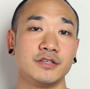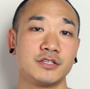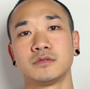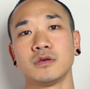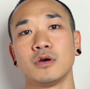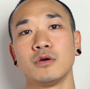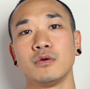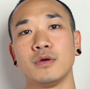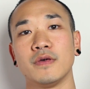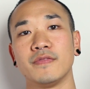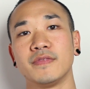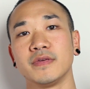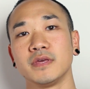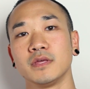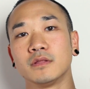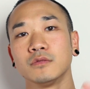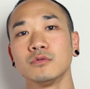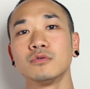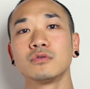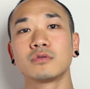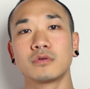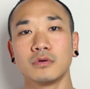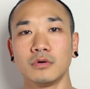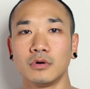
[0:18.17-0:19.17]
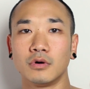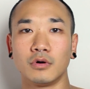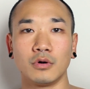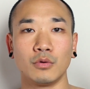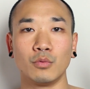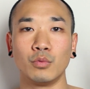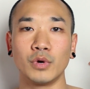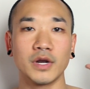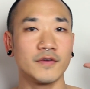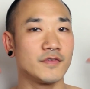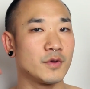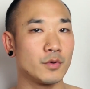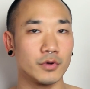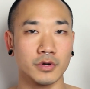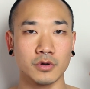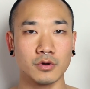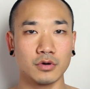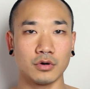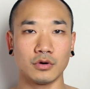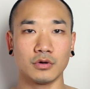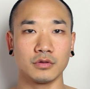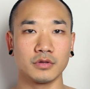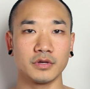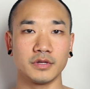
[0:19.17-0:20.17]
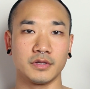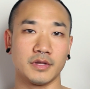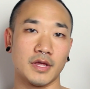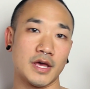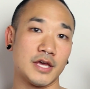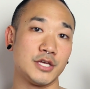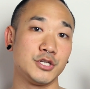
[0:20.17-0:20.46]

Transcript: So the look, or whatever you want to call it,